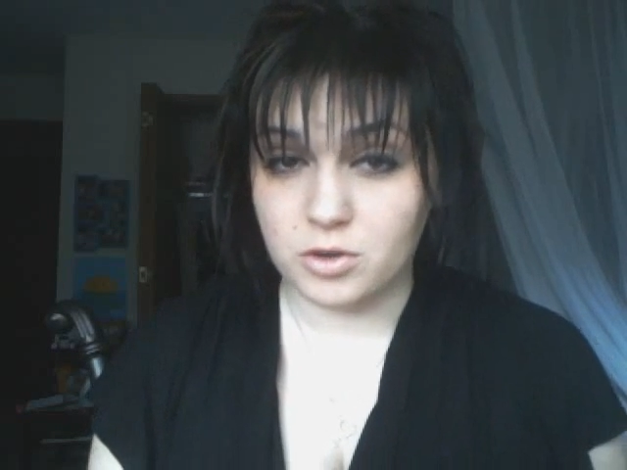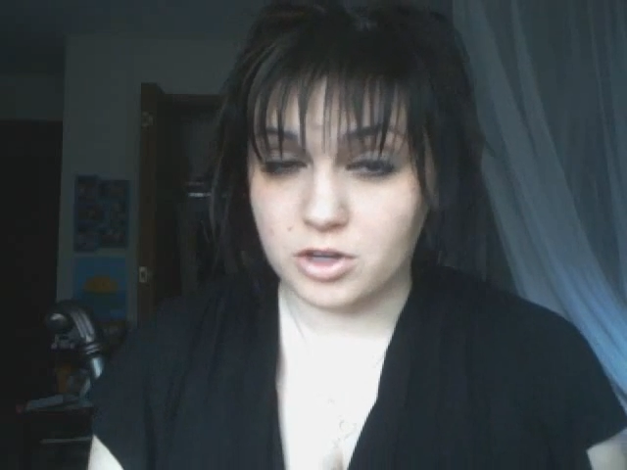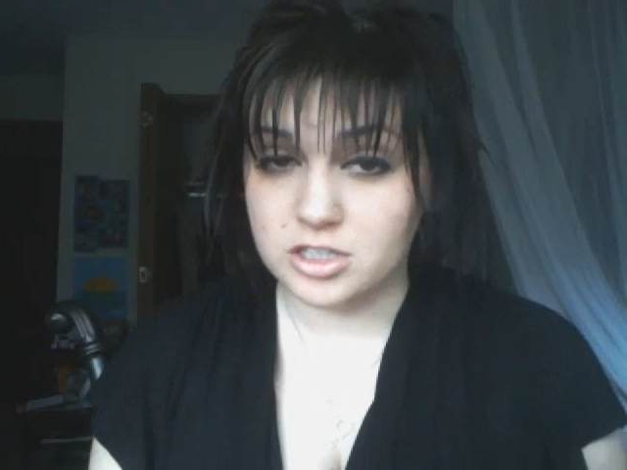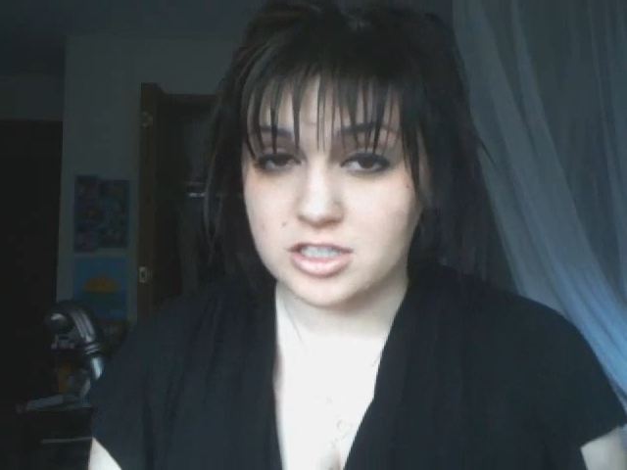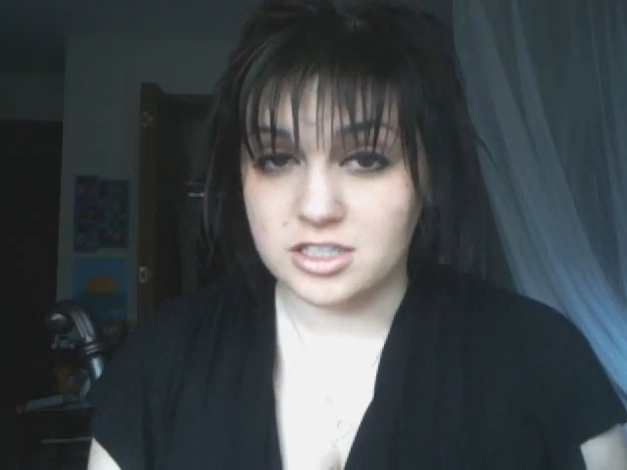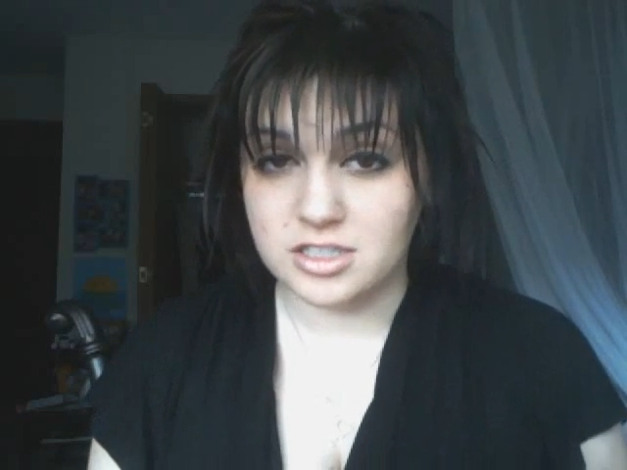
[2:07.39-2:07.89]

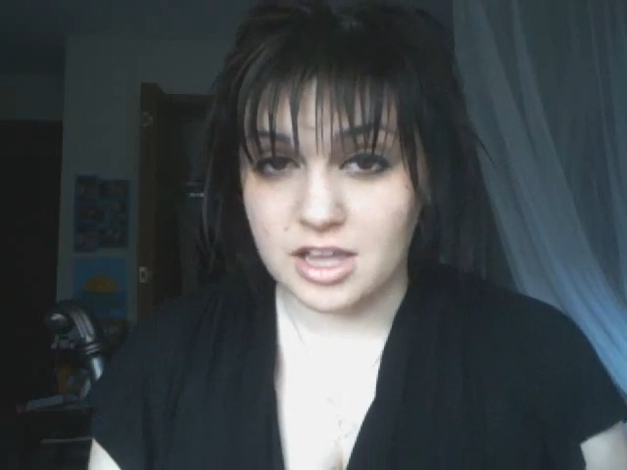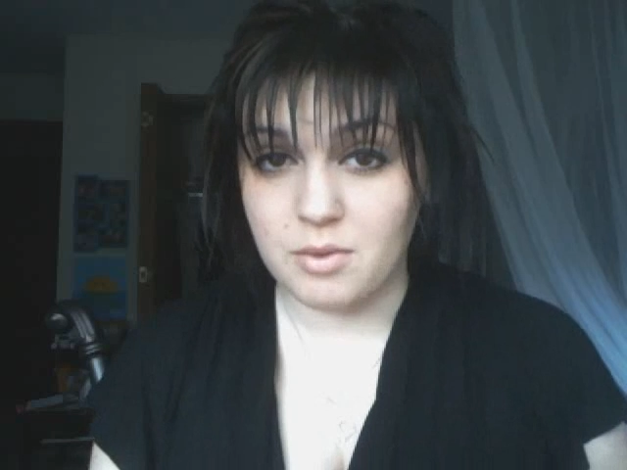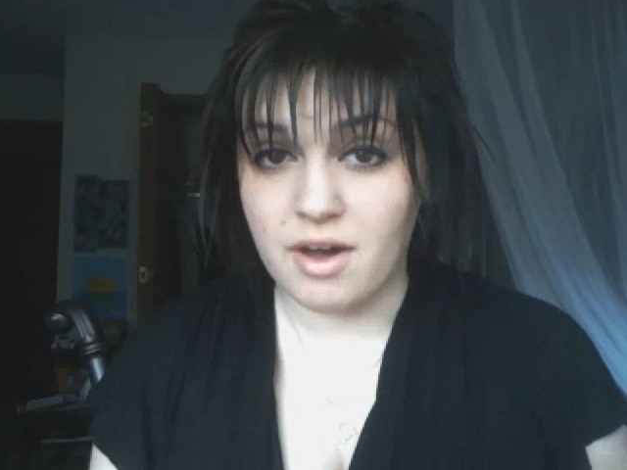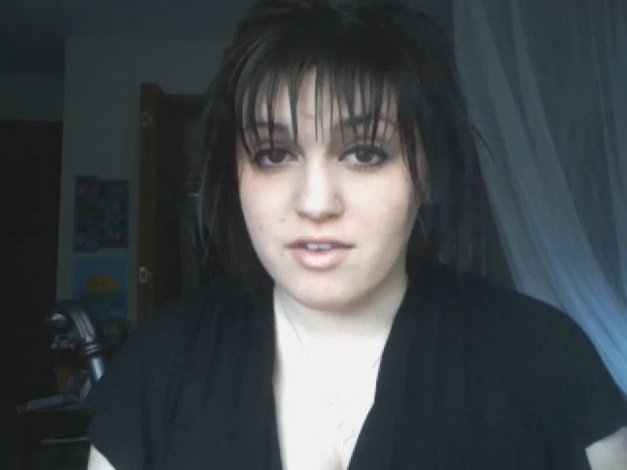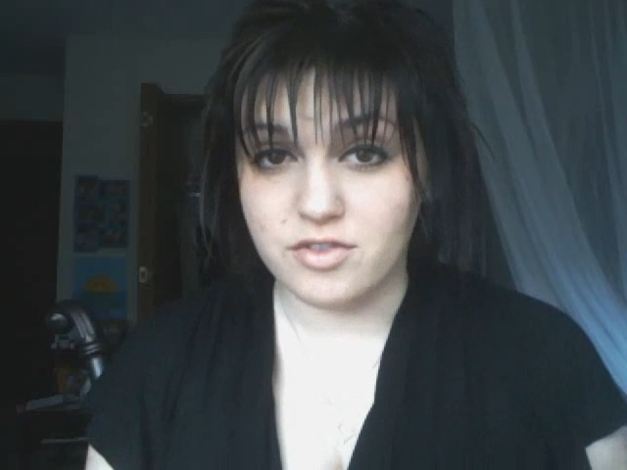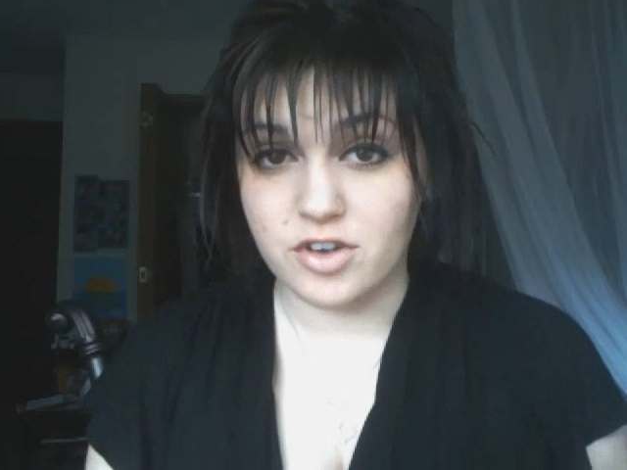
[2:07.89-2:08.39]
could stay
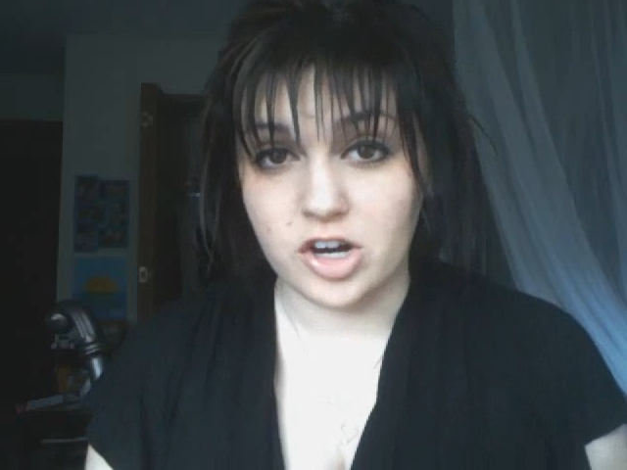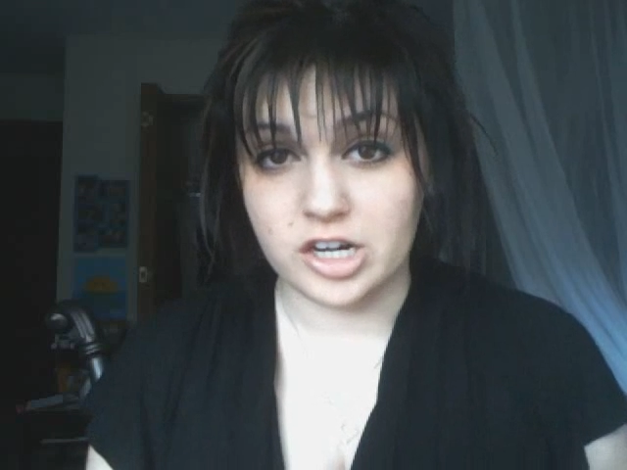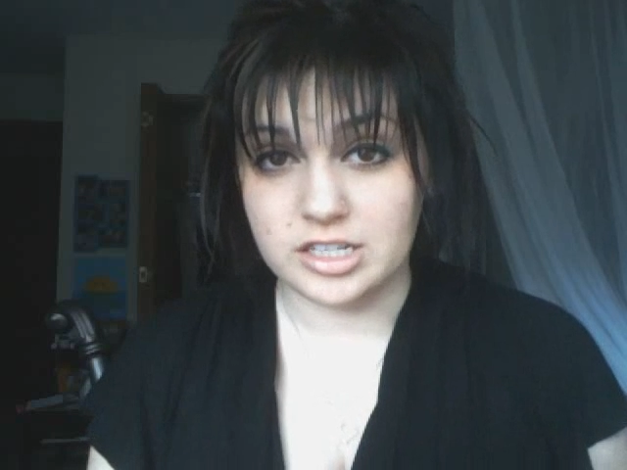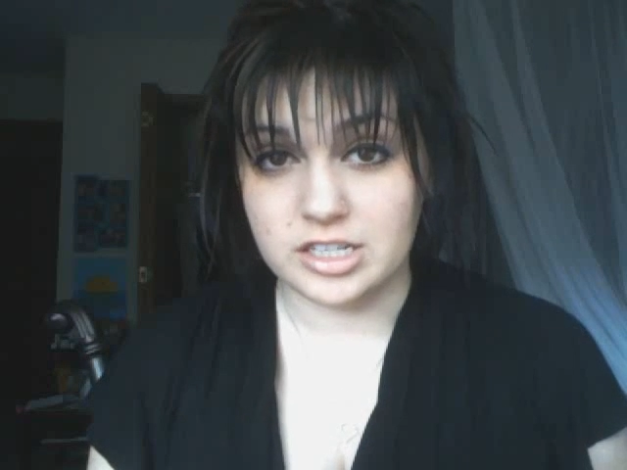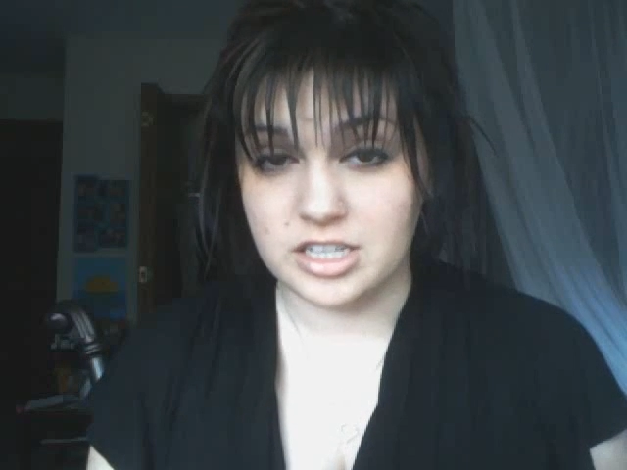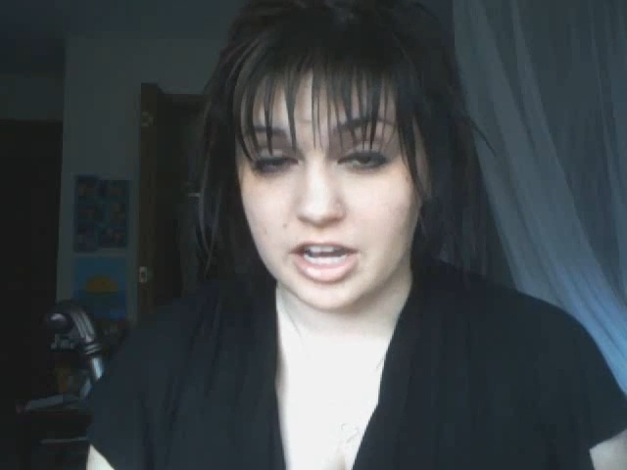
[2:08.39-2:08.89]
wet for
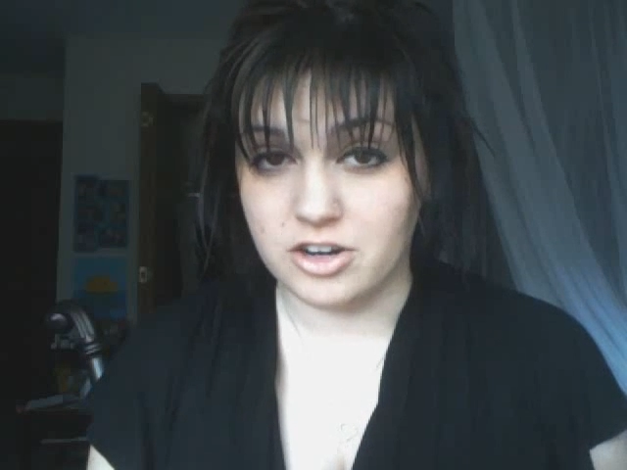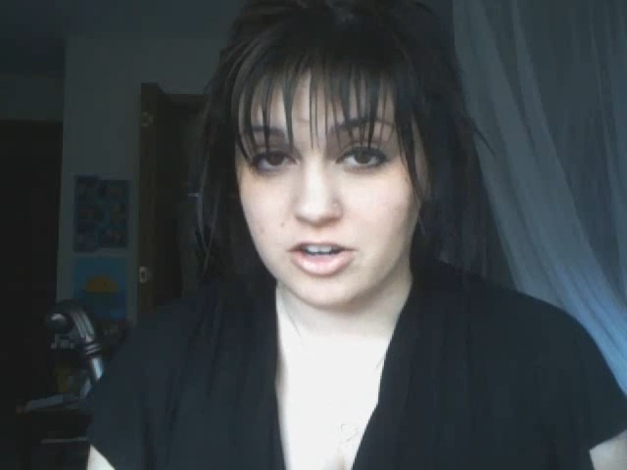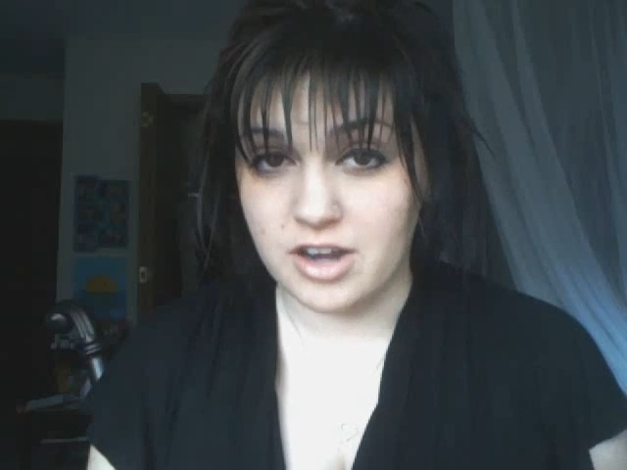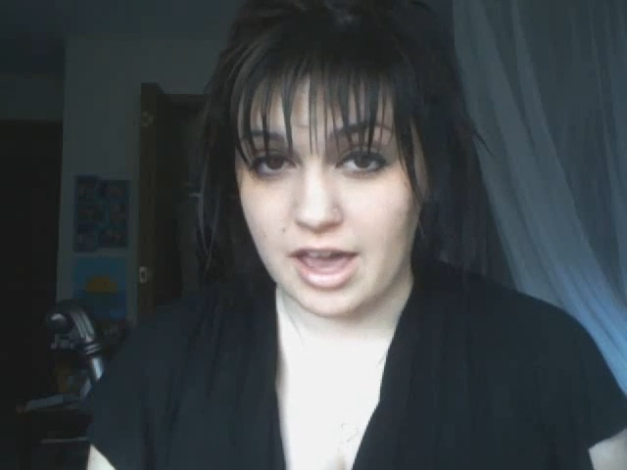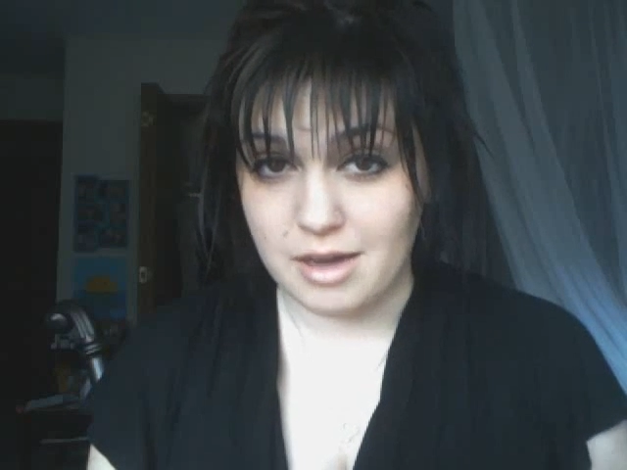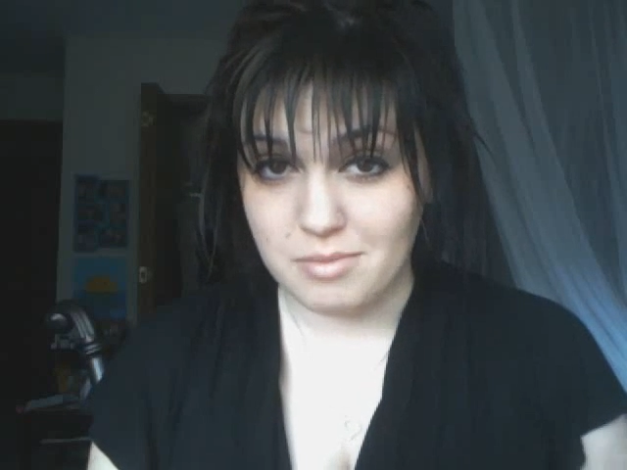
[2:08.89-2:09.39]
an entire
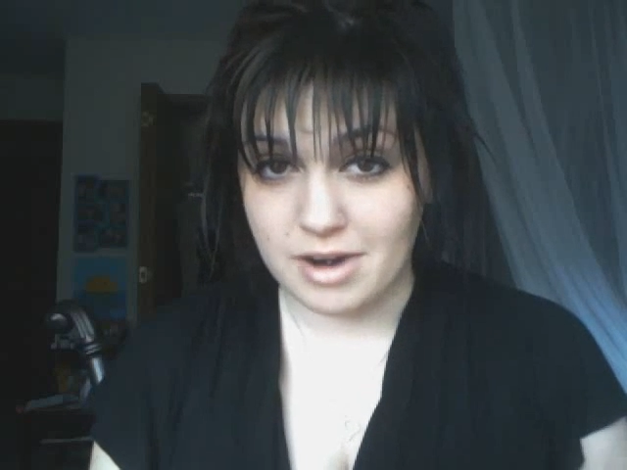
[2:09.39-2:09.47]
day,